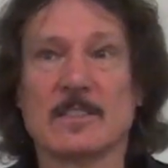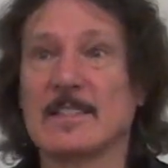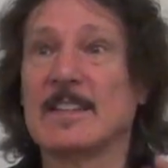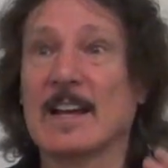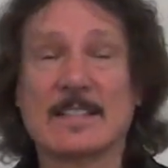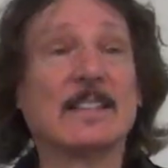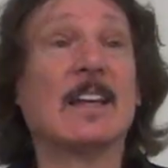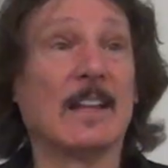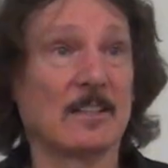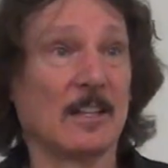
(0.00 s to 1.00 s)
these
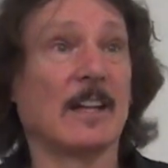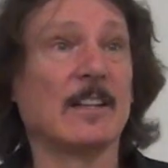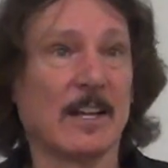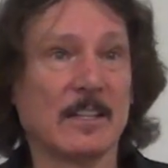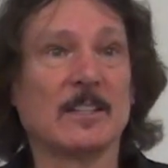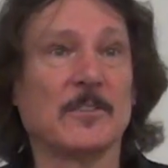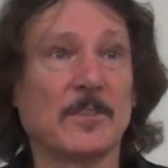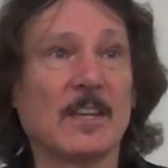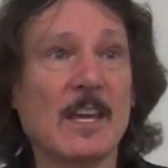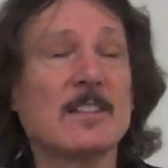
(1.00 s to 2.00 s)
accidental
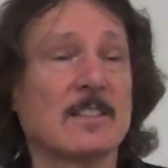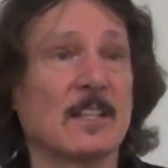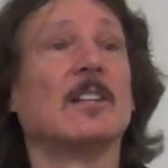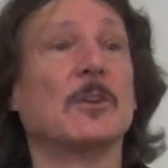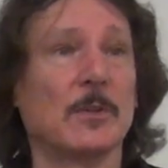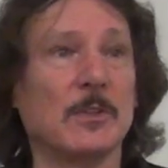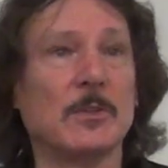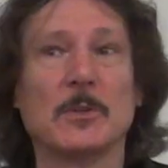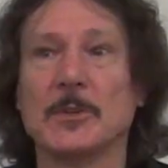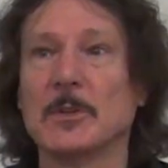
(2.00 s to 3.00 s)
identifications, that
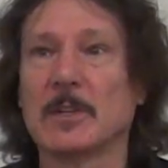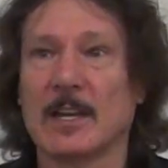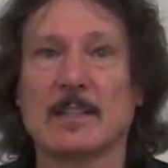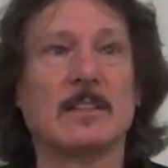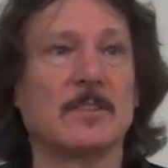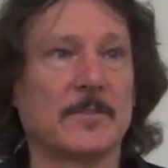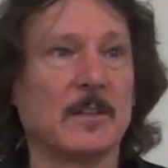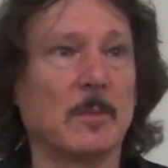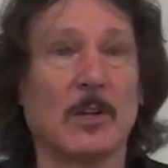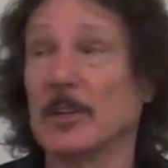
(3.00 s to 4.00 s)
you'll get a
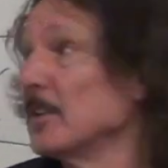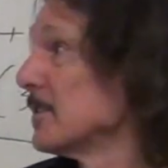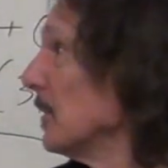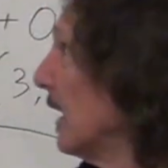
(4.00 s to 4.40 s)
different monoid. So